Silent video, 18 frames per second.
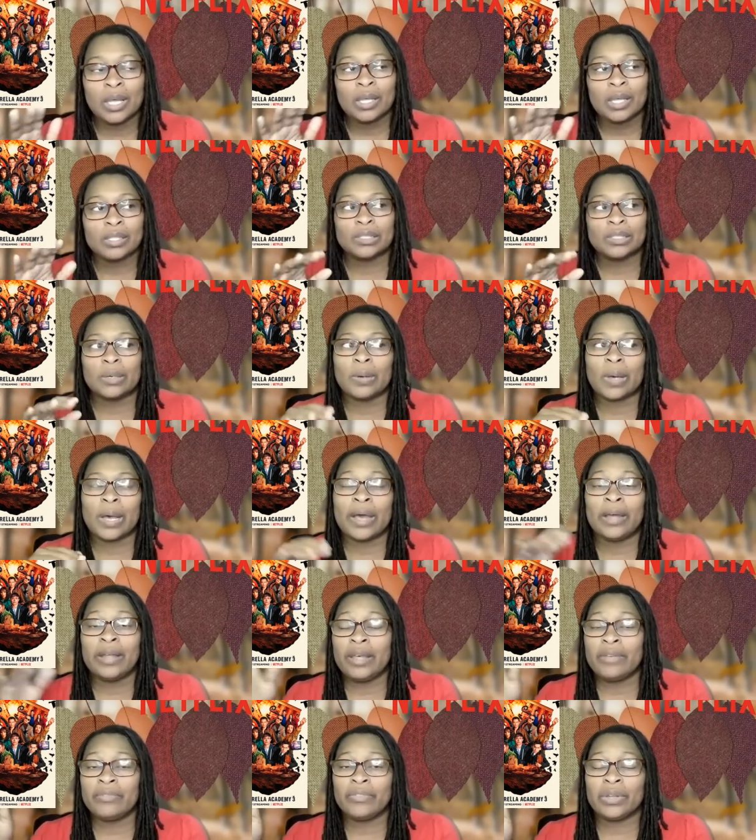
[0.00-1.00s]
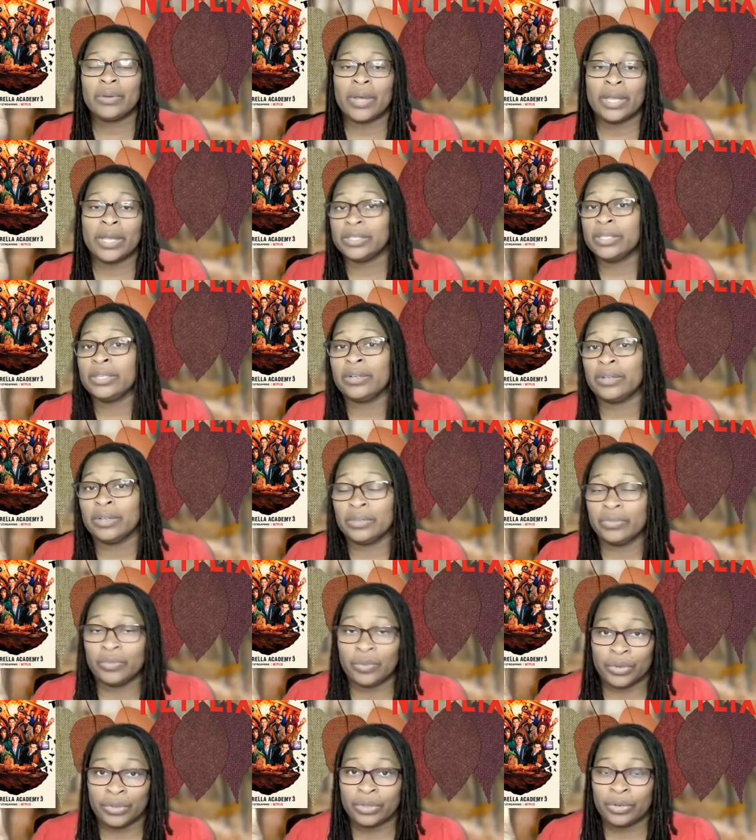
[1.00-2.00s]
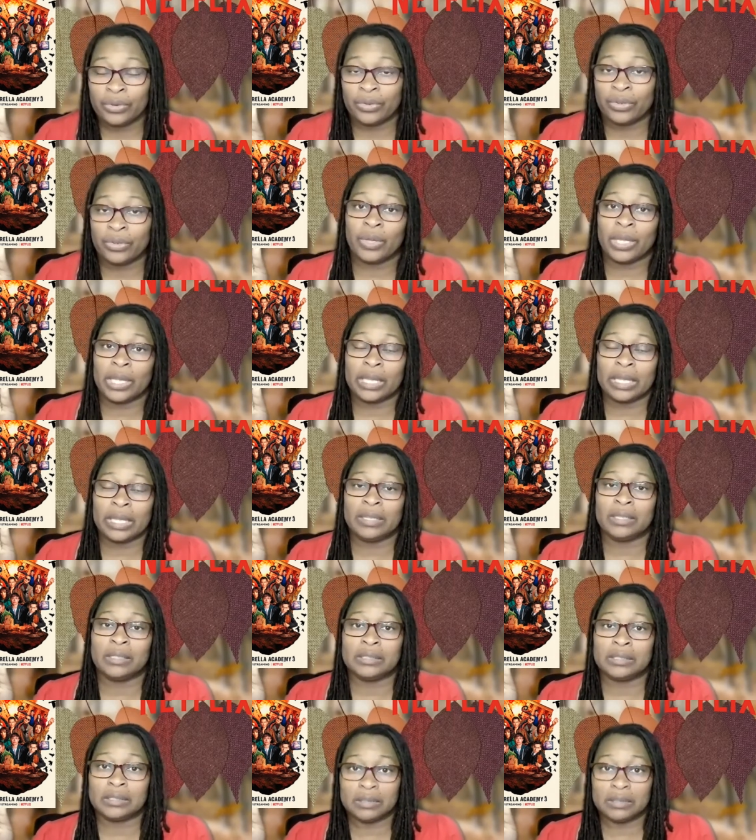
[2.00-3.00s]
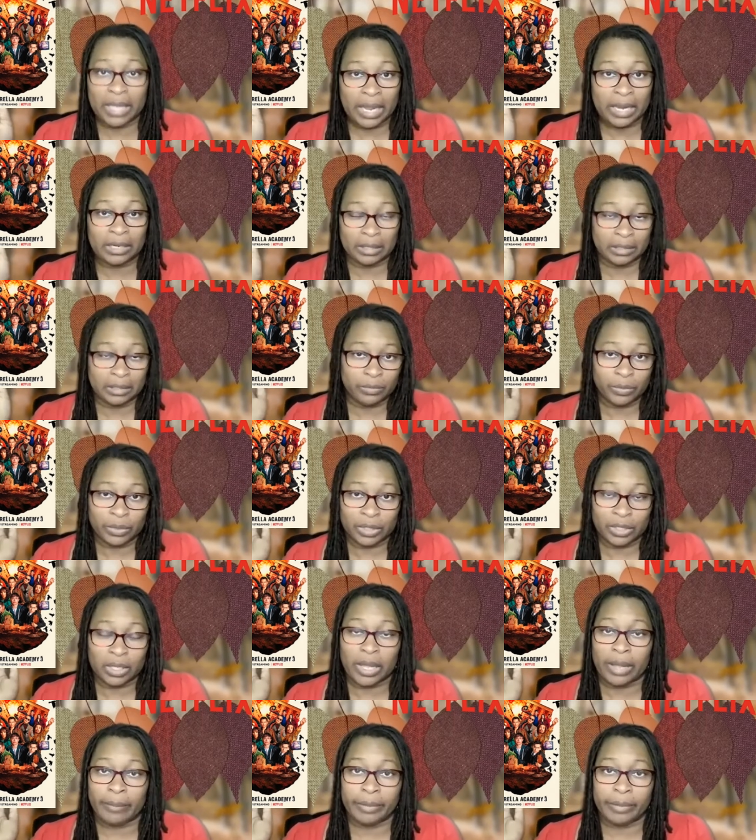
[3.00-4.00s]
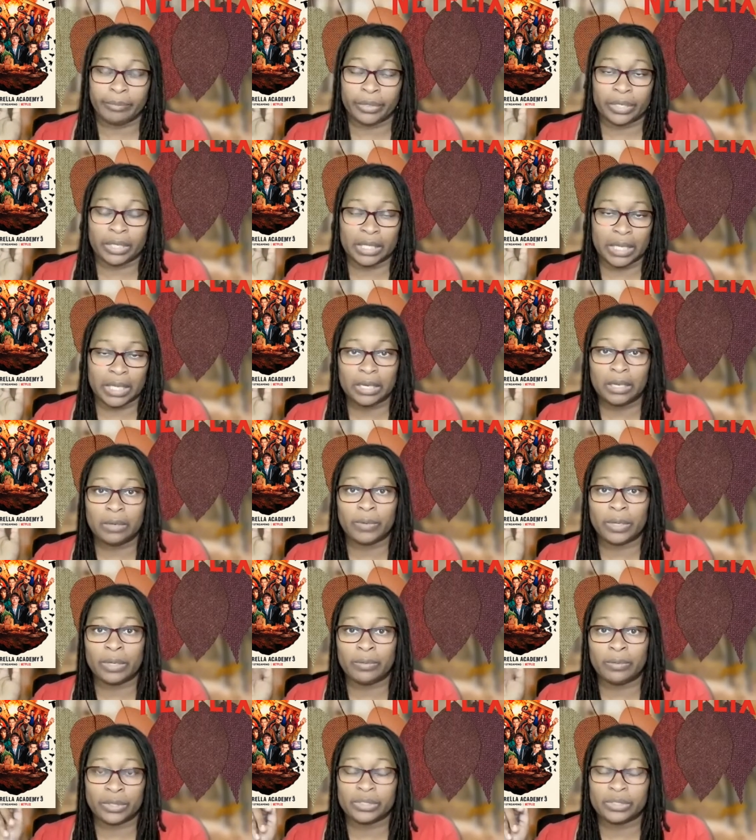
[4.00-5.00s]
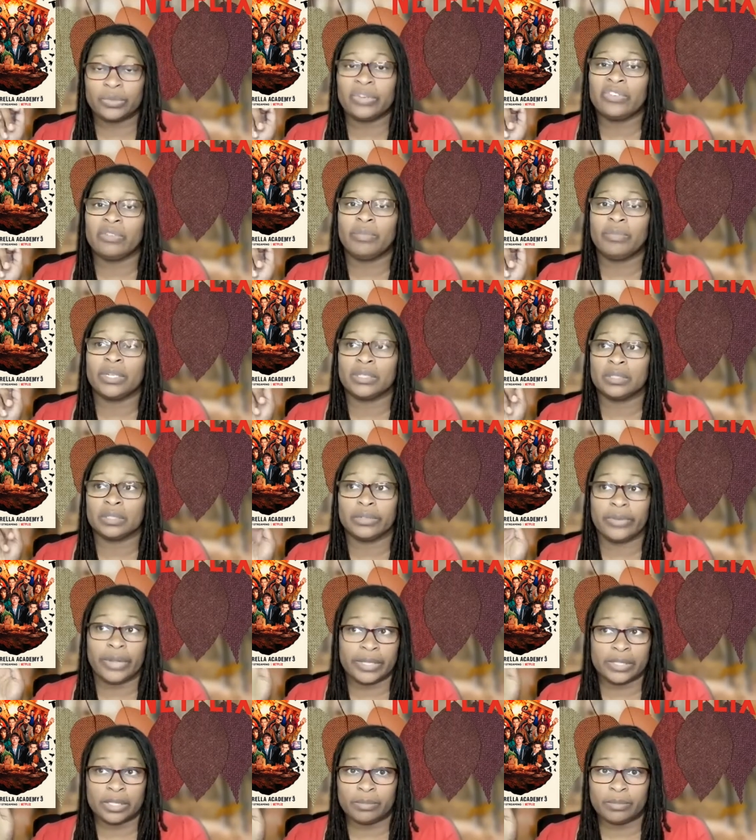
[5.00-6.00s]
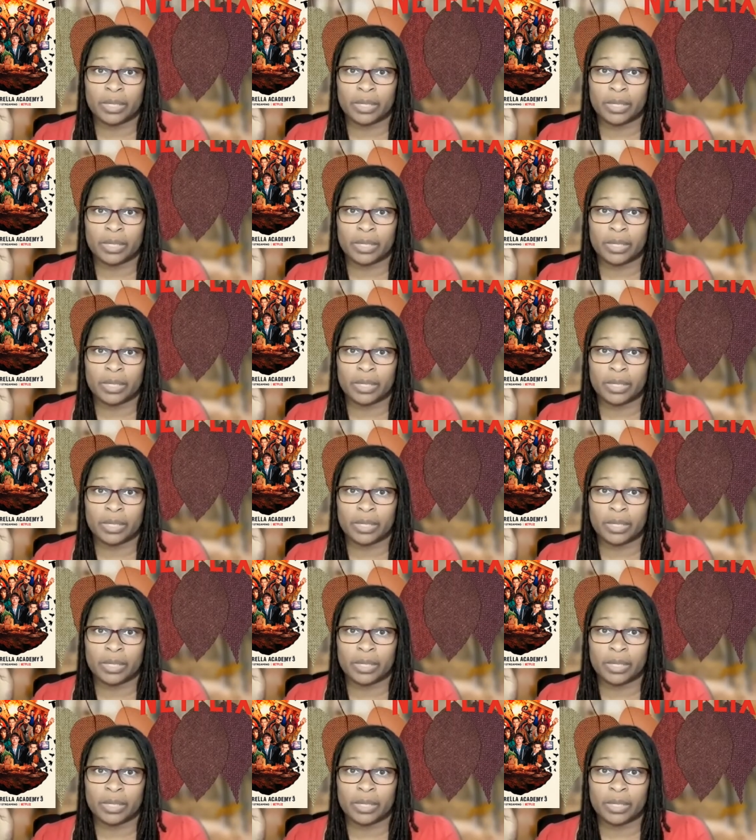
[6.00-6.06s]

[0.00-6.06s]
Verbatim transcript: So I have no idea if what they're doing is canon with the comic book in any way whatsoever, but it's crazy